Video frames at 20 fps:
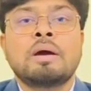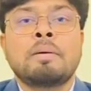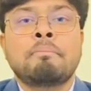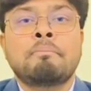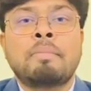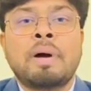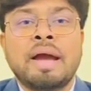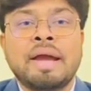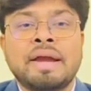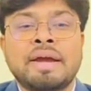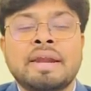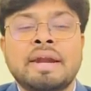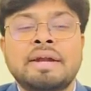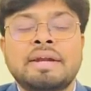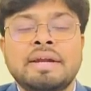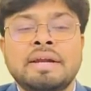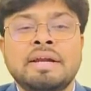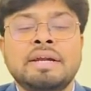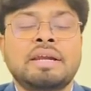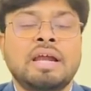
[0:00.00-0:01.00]

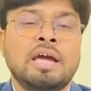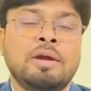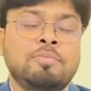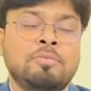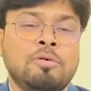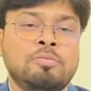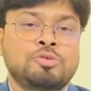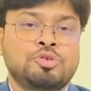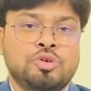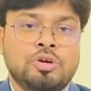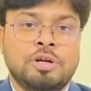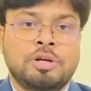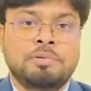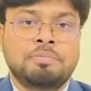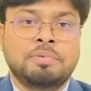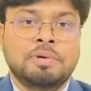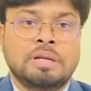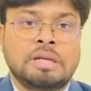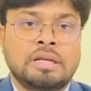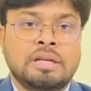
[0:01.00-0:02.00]
migratory type of joint
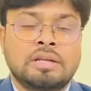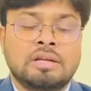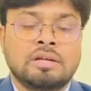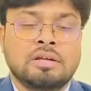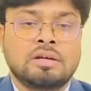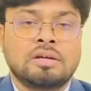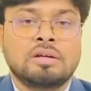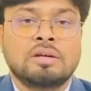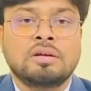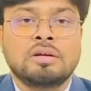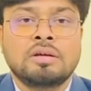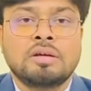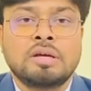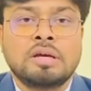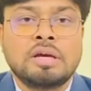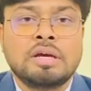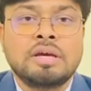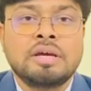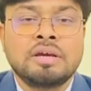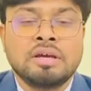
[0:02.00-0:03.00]
pain.
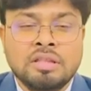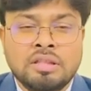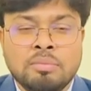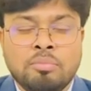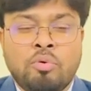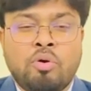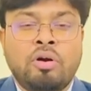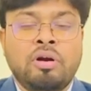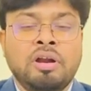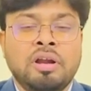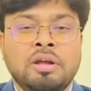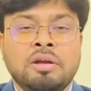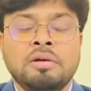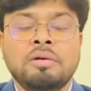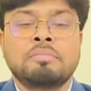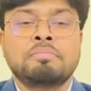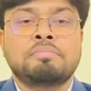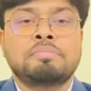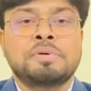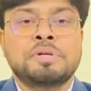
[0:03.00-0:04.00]
In the morning,
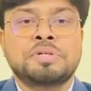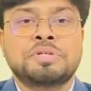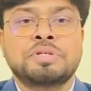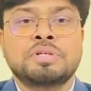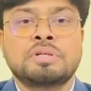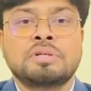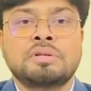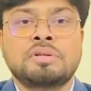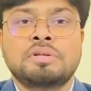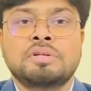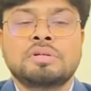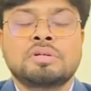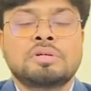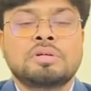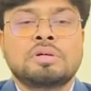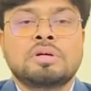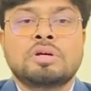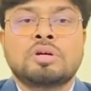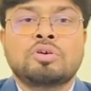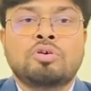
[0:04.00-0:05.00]
patient
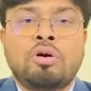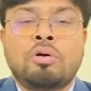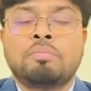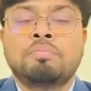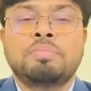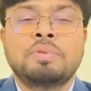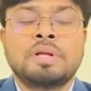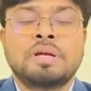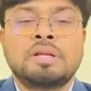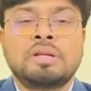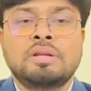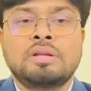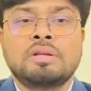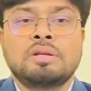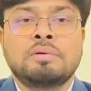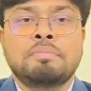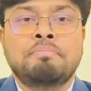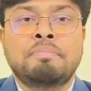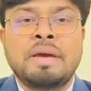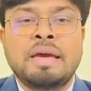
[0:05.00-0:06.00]
complain
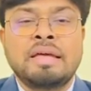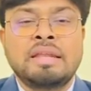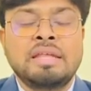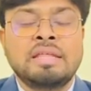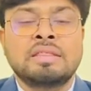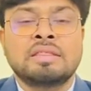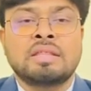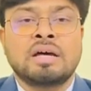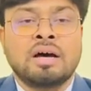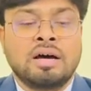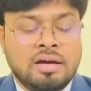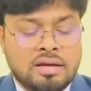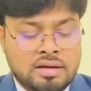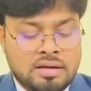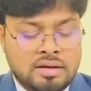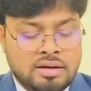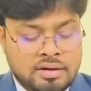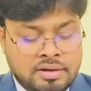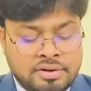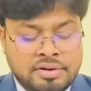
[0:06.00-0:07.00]
pain in the
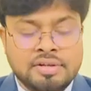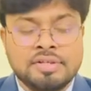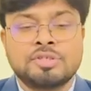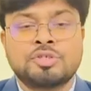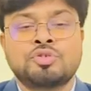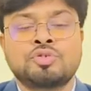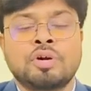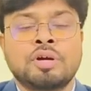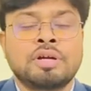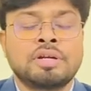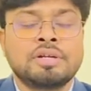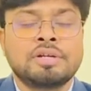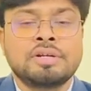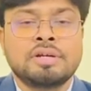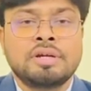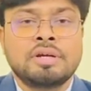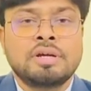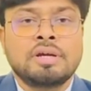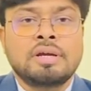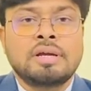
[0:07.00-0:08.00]
wrist joint.
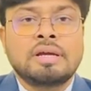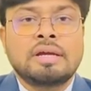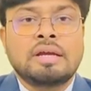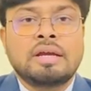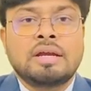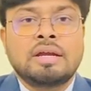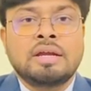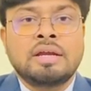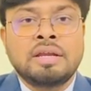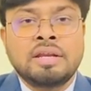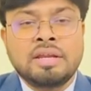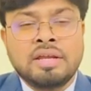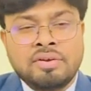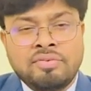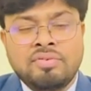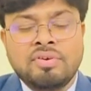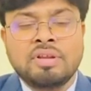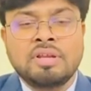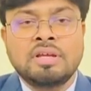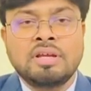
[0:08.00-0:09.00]
In
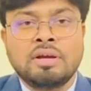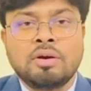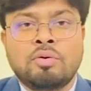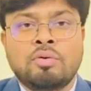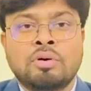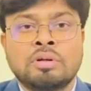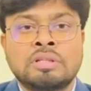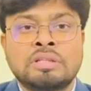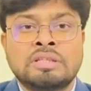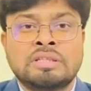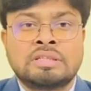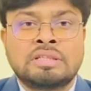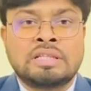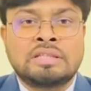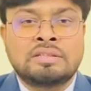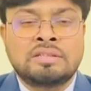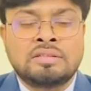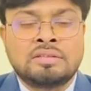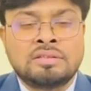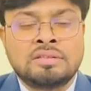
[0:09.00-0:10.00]
evening,
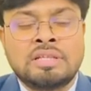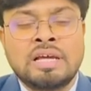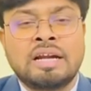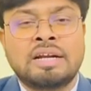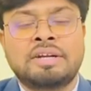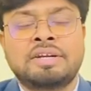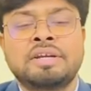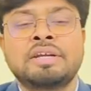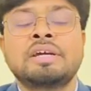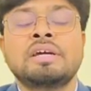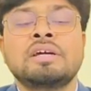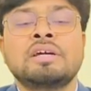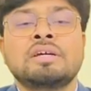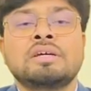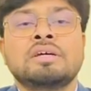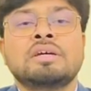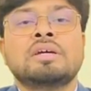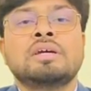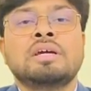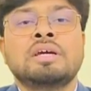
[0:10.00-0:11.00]
on that day,
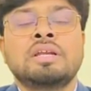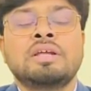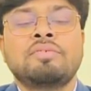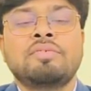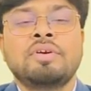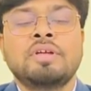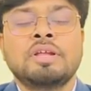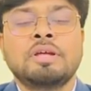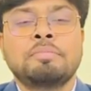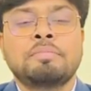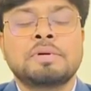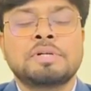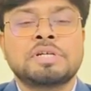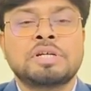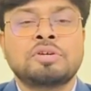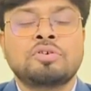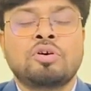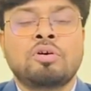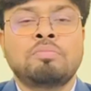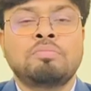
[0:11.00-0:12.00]
in evening,
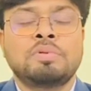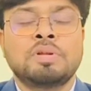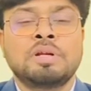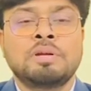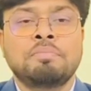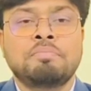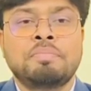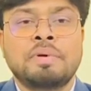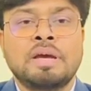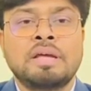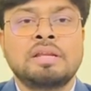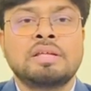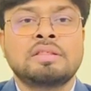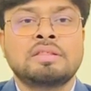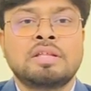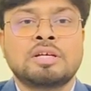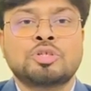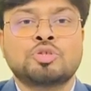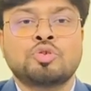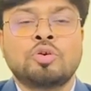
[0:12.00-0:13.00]
patient complain pain in
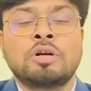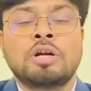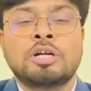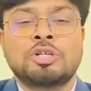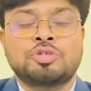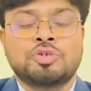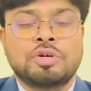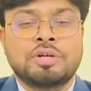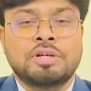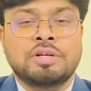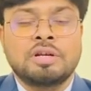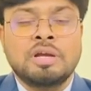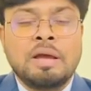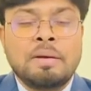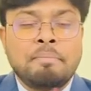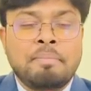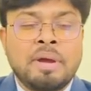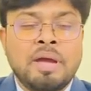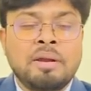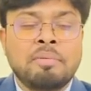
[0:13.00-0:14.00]
the shoulder joint.
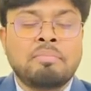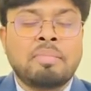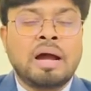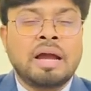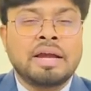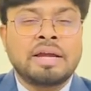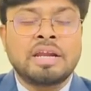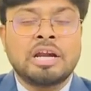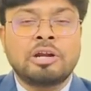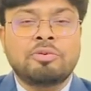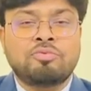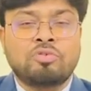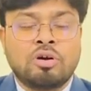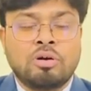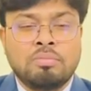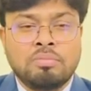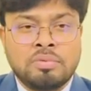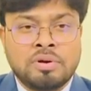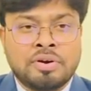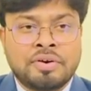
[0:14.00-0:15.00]
Pain migrate
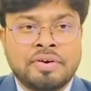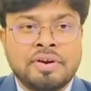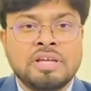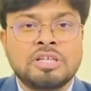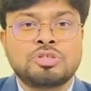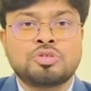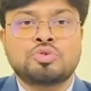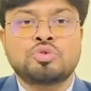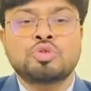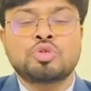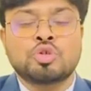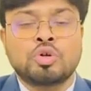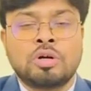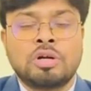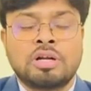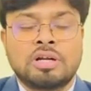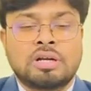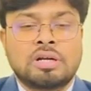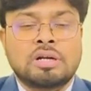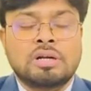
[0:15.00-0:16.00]
from wrist to
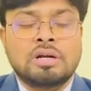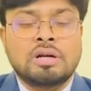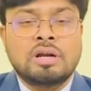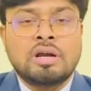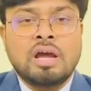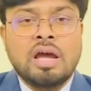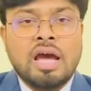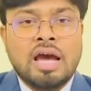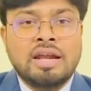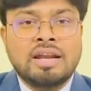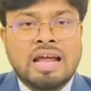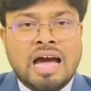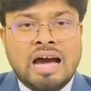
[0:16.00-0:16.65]
shoulder. And